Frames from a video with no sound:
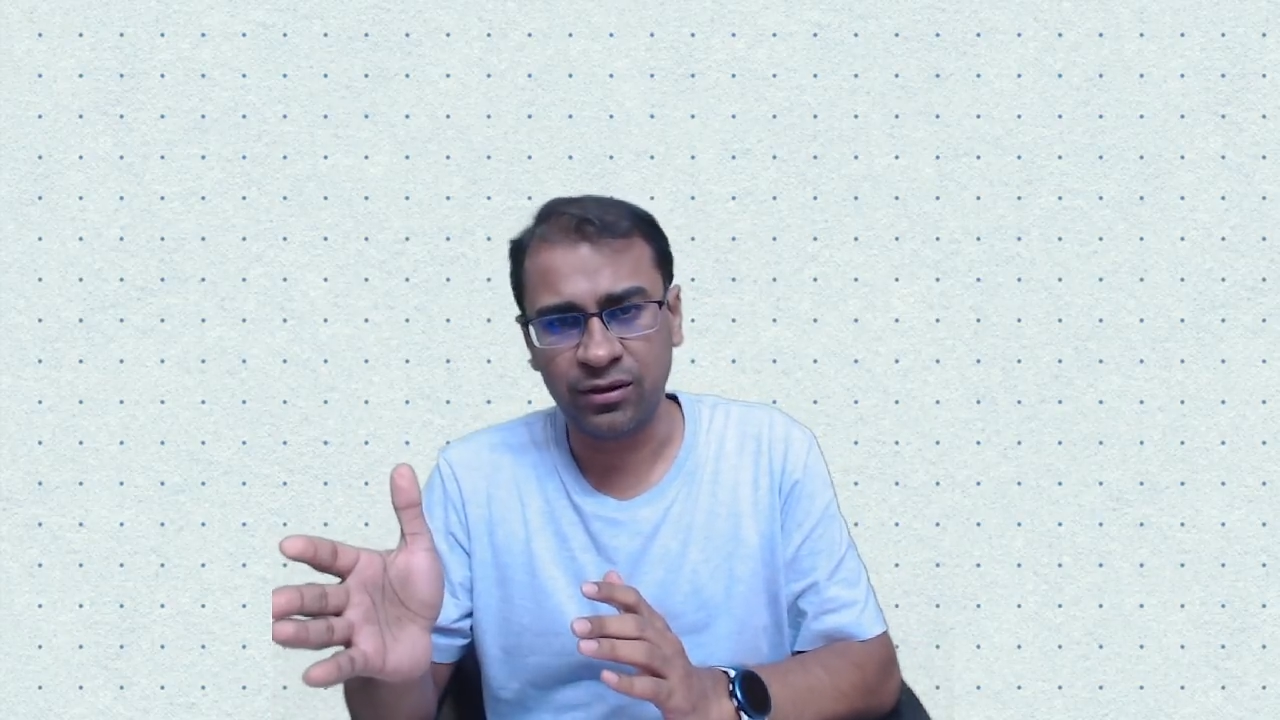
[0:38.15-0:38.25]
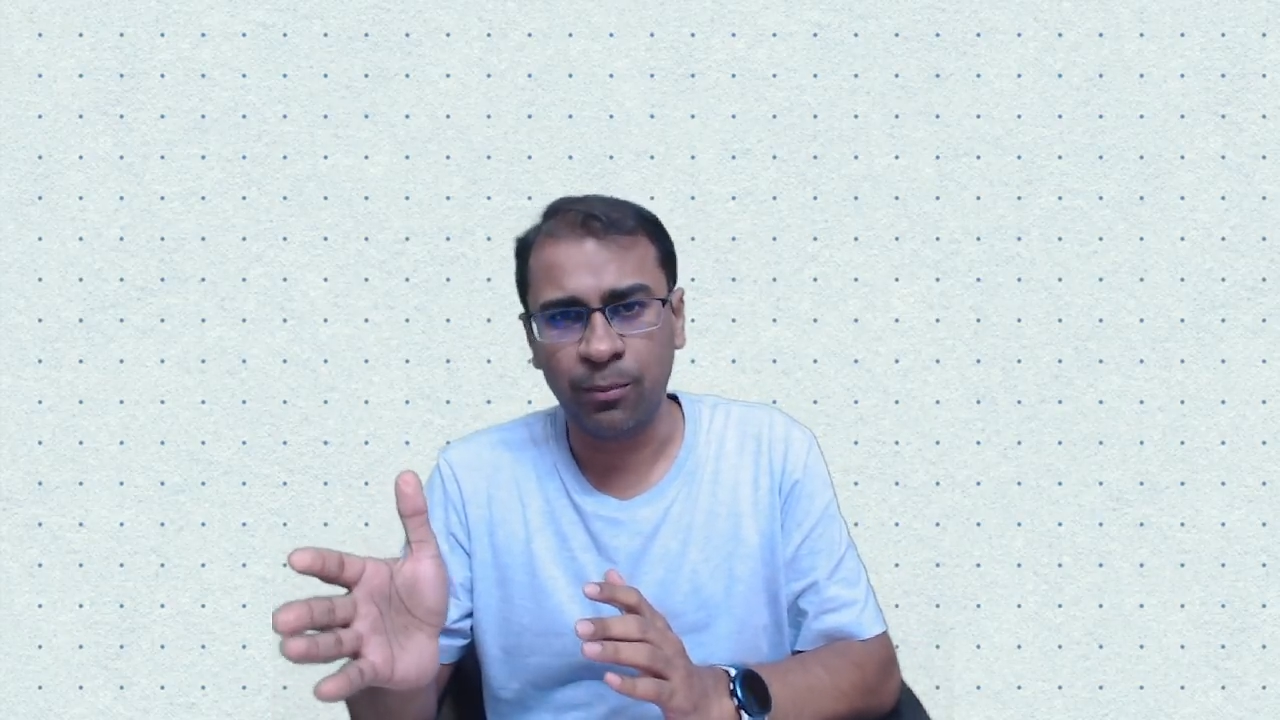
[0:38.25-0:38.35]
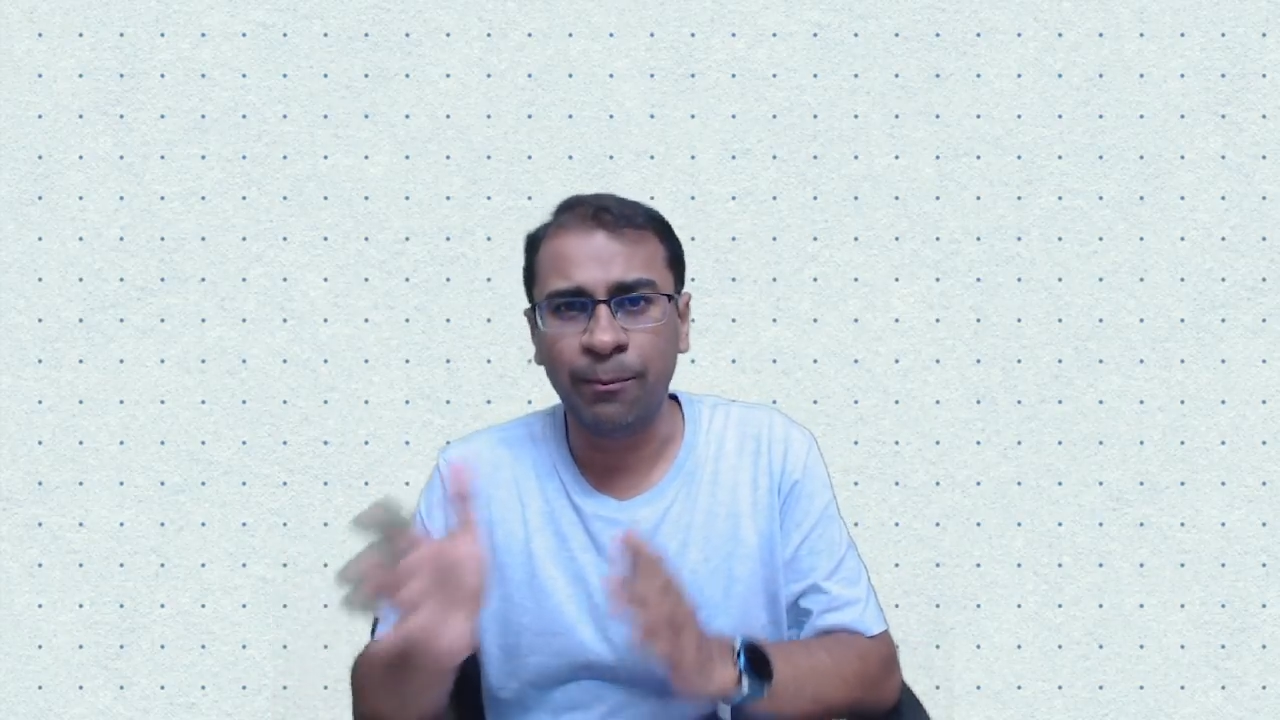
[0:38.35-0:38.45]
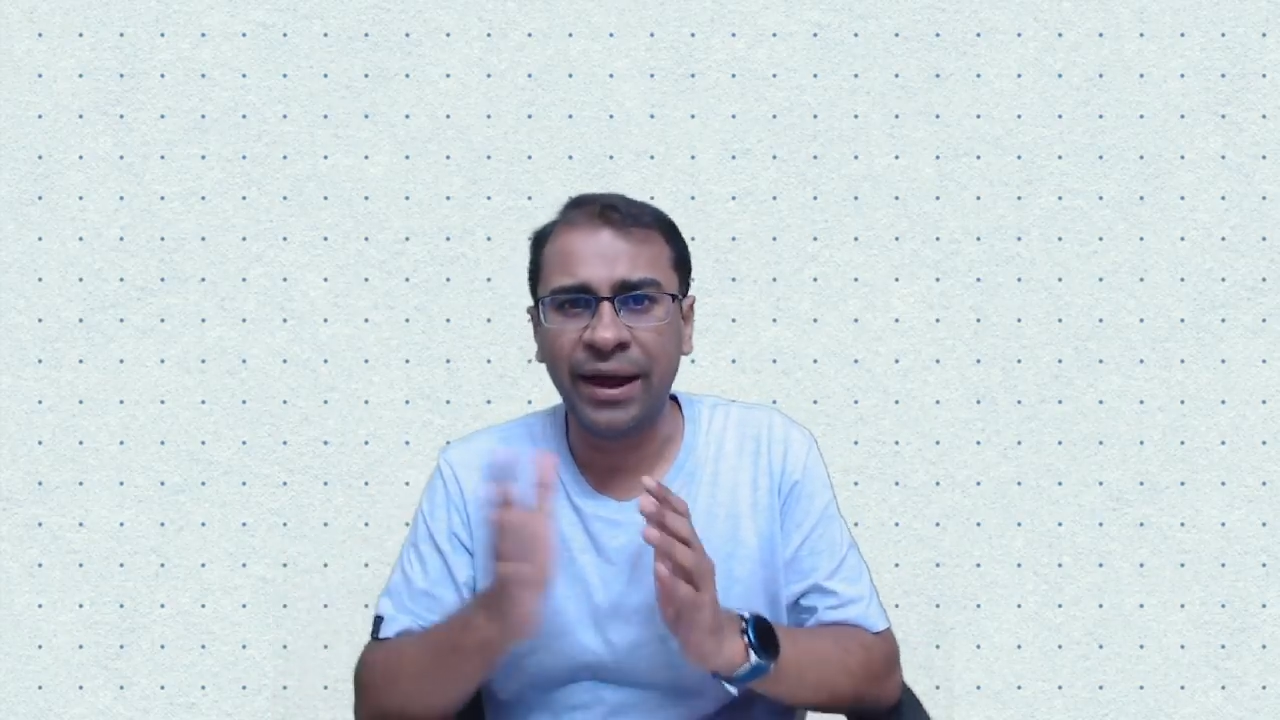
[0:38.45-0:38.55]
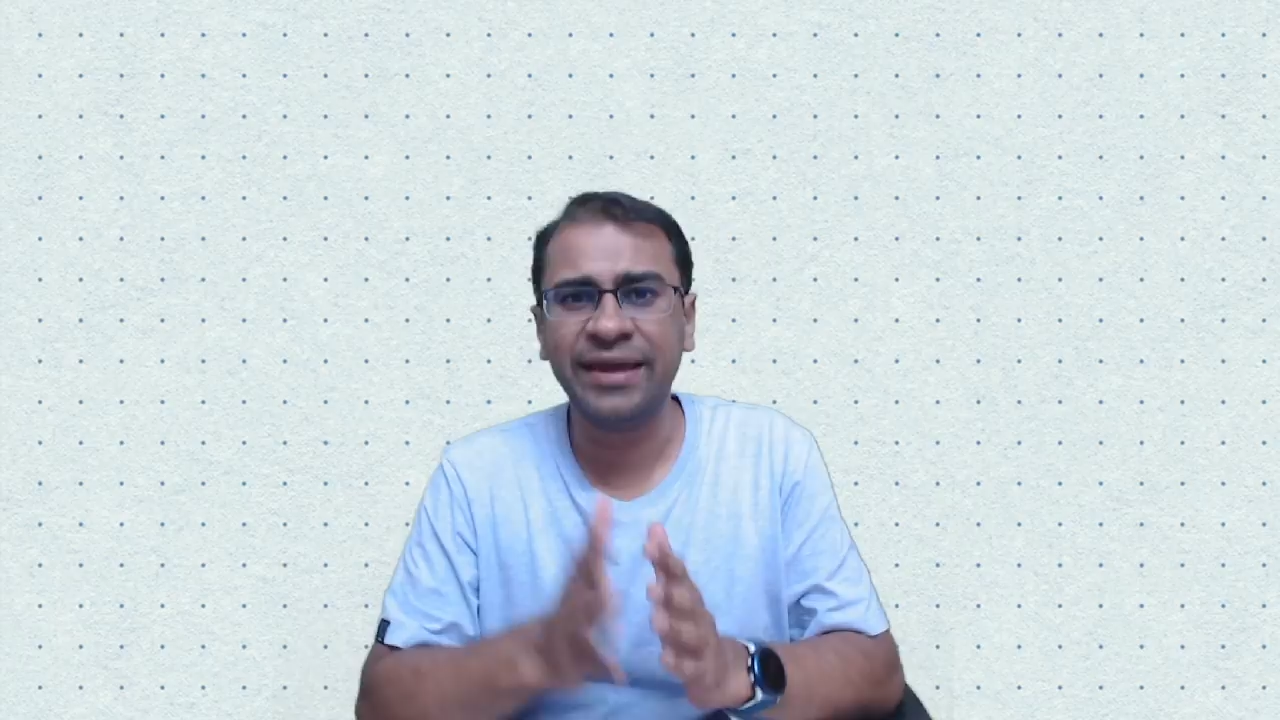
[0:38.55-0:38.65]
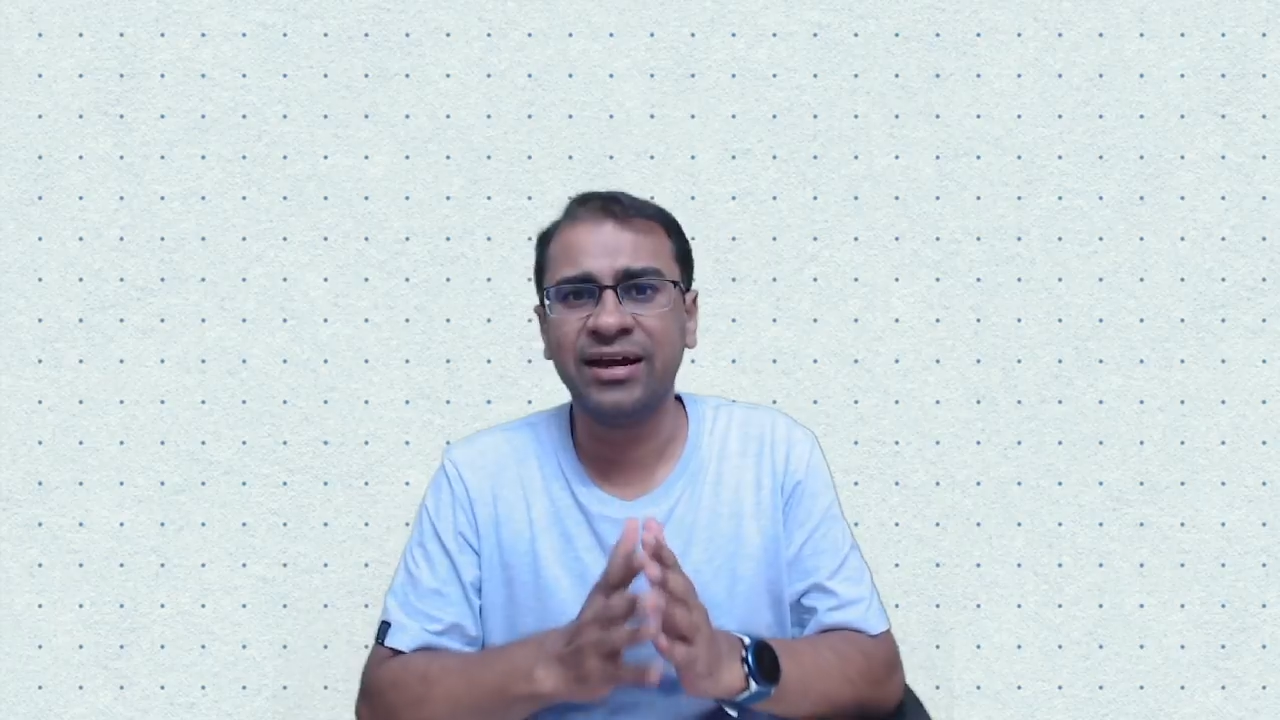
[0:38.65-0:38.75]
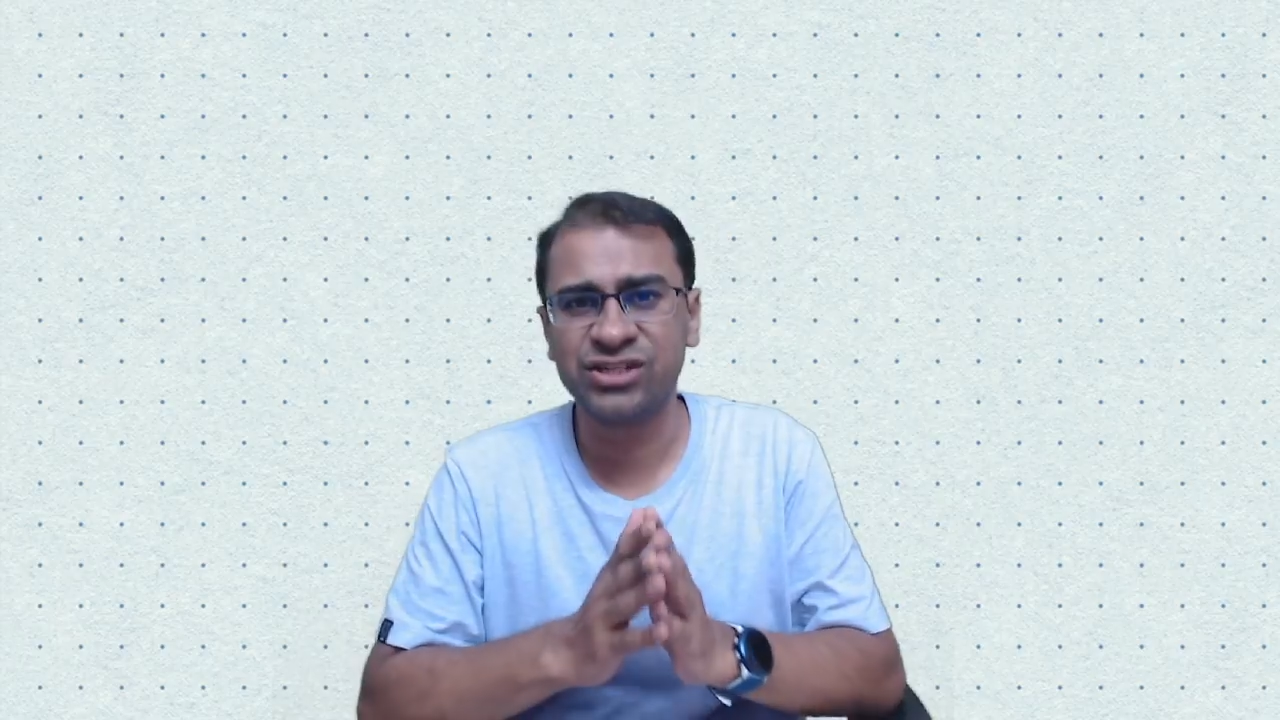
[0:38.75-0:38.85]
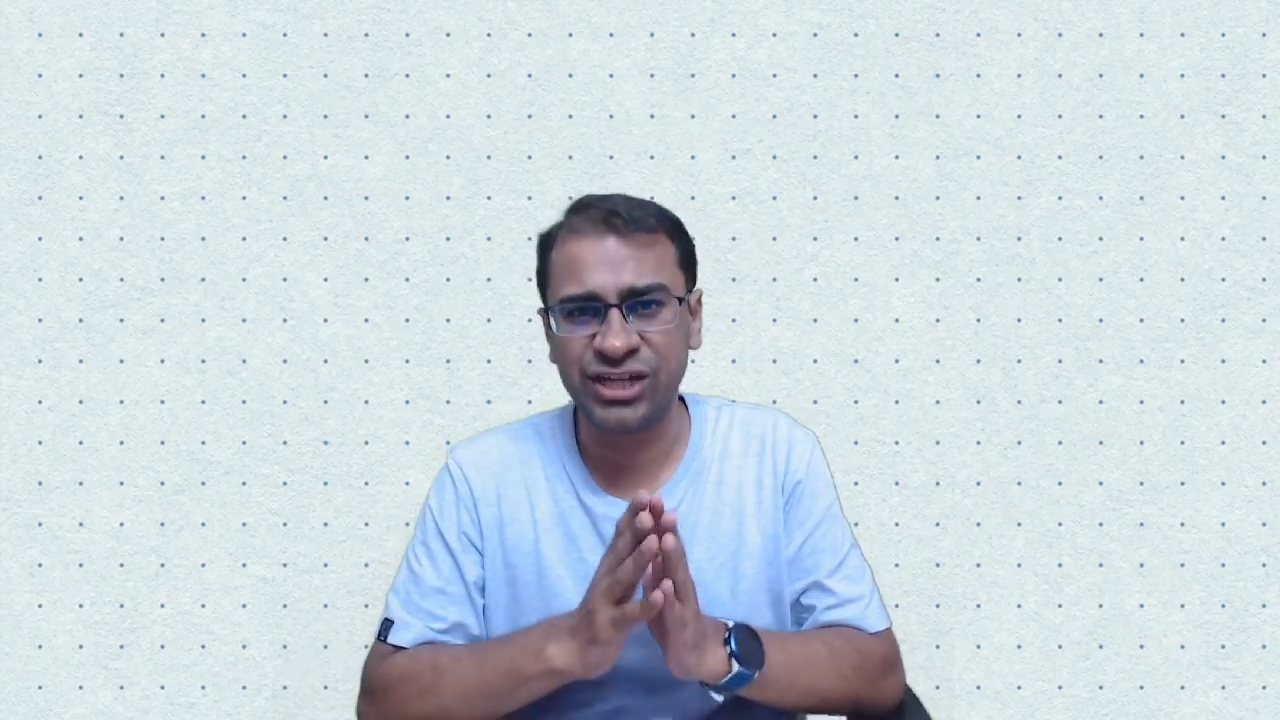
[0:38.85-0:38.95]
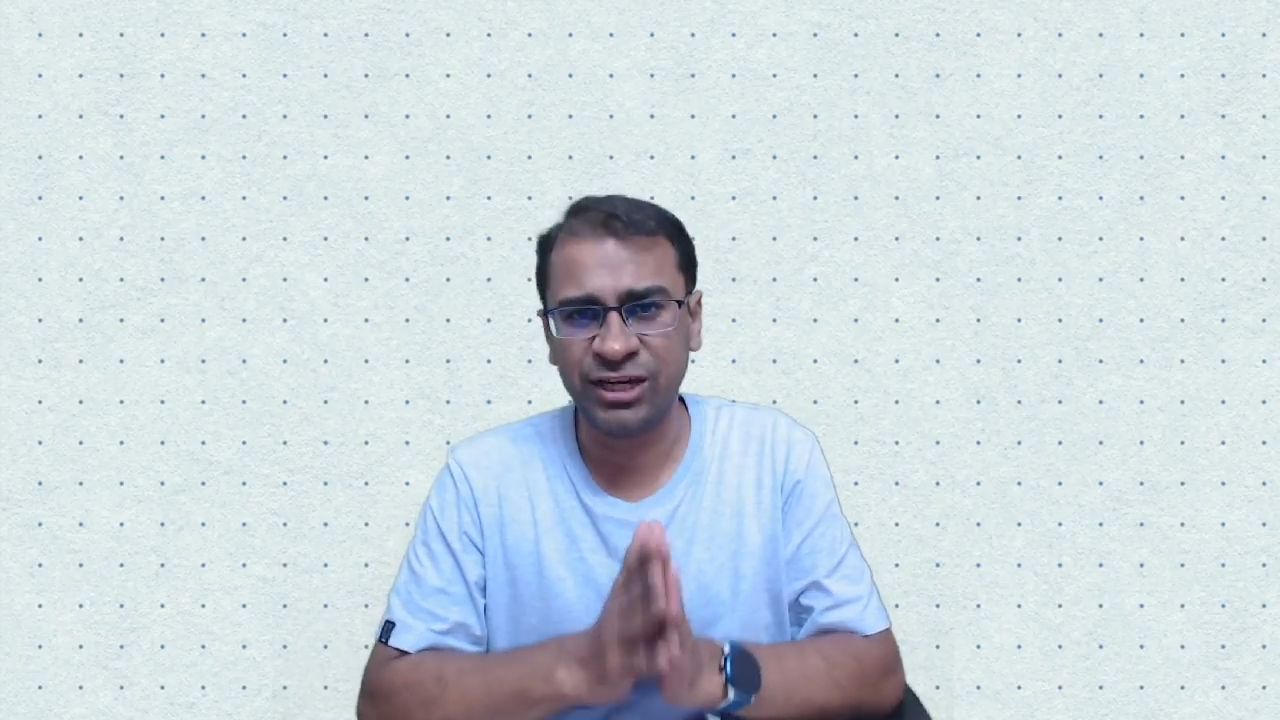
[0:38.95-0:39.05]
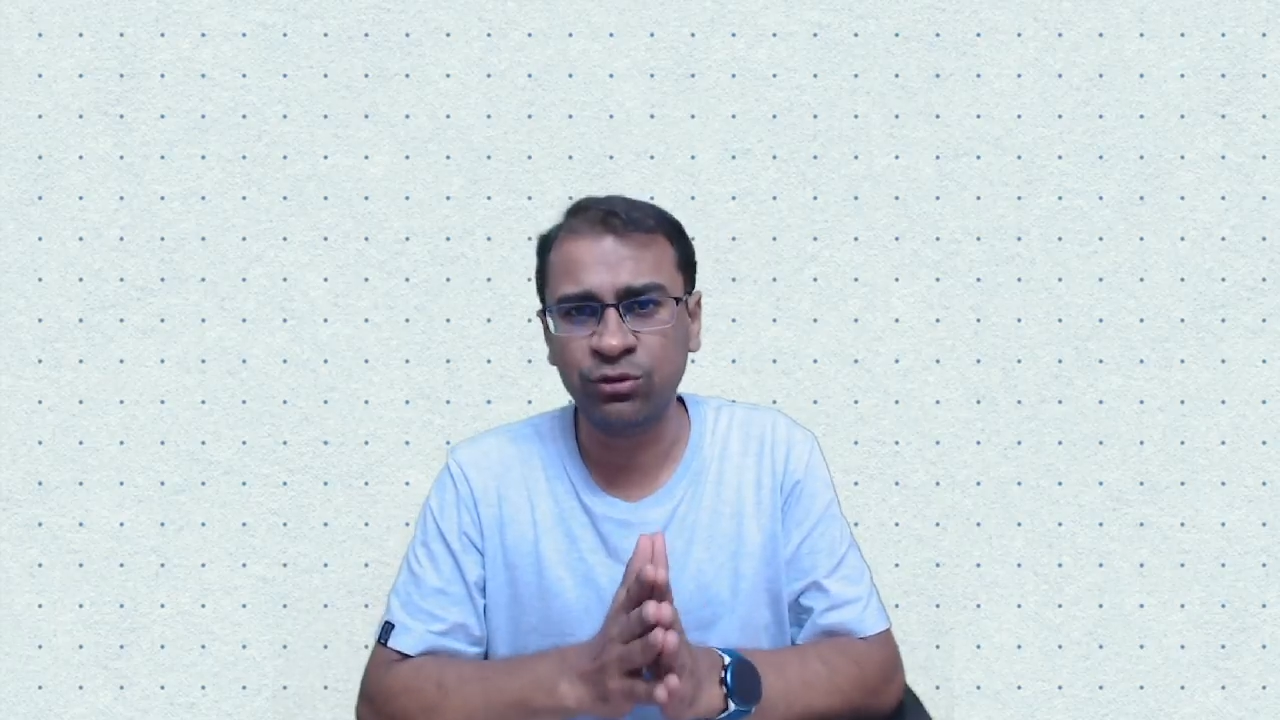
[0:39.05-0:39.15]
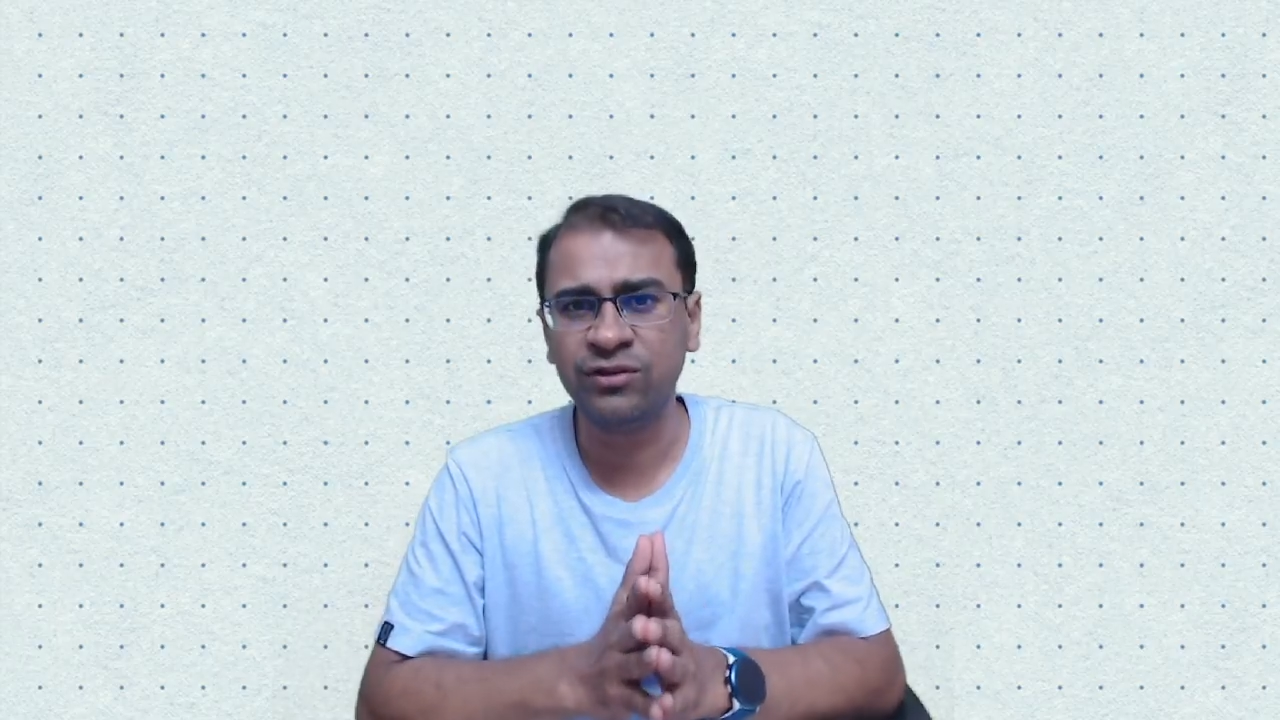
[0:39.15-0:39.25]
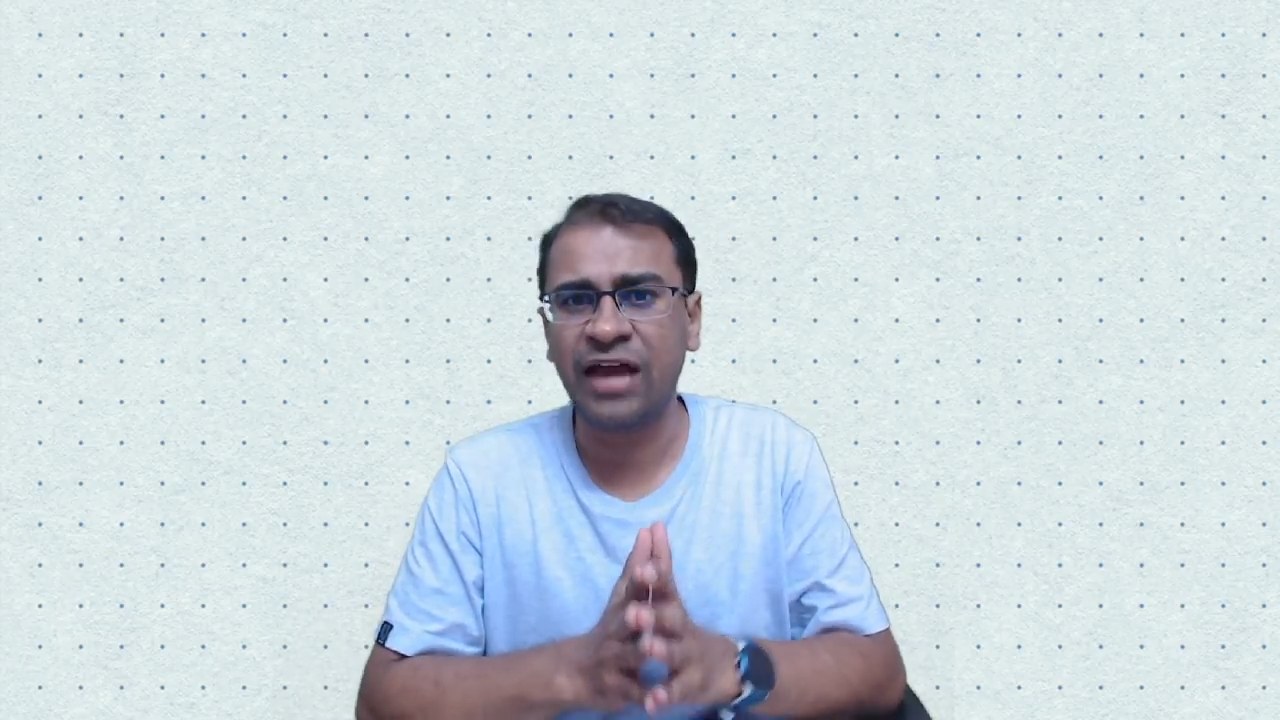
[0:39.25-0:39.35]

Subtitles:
by a schedule that